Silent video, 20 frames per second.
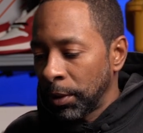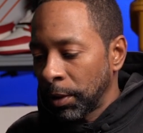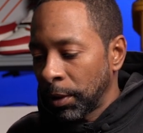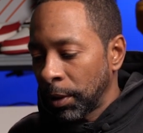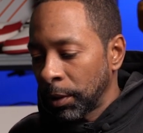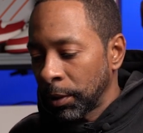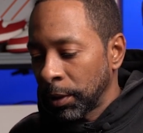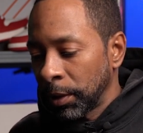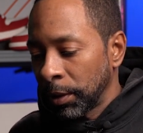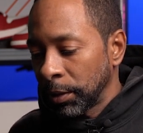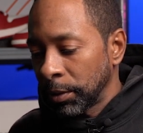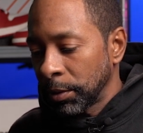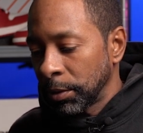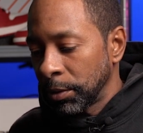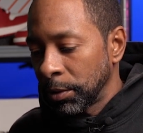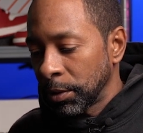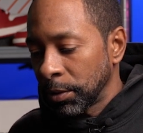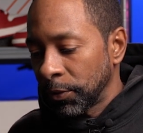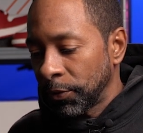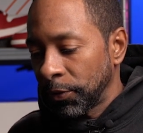I like to
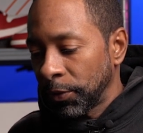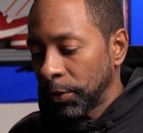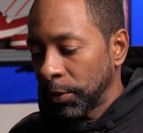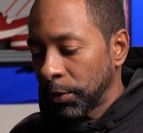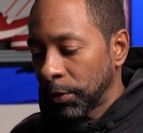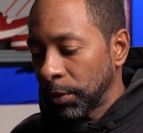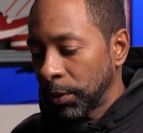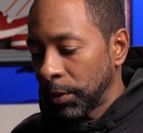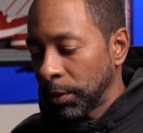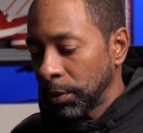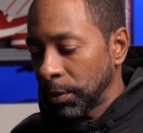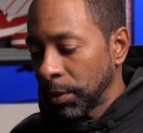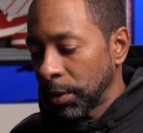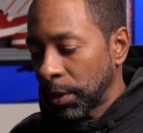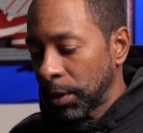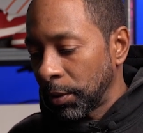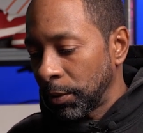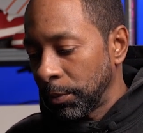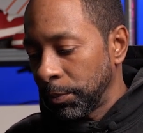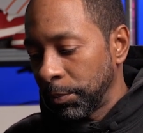just figure things
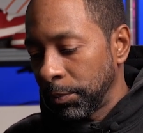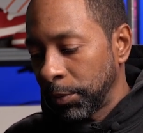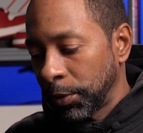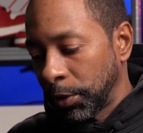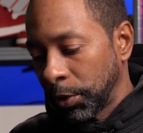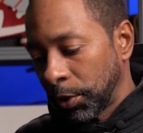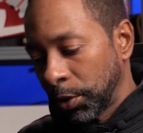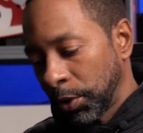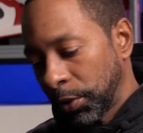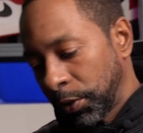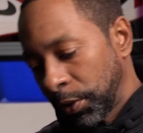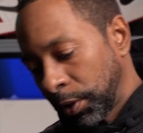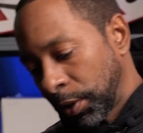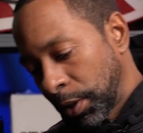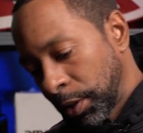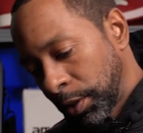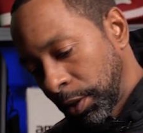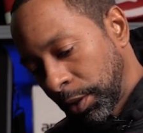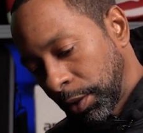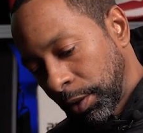out. But the good thing I
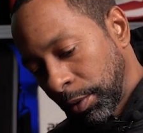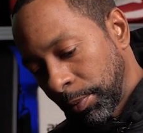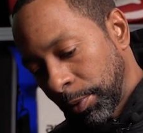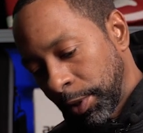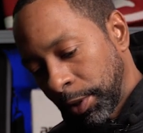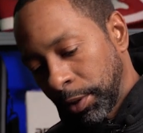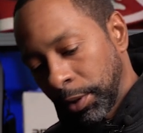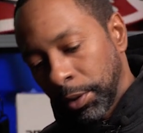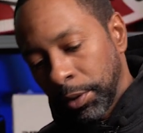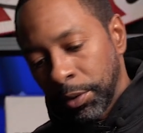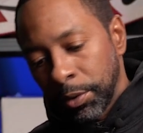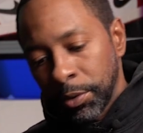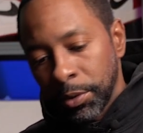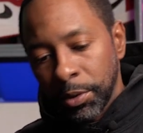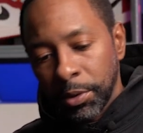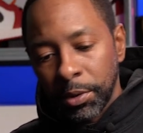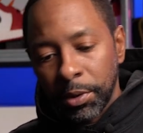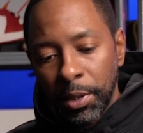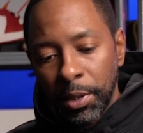like about it is it's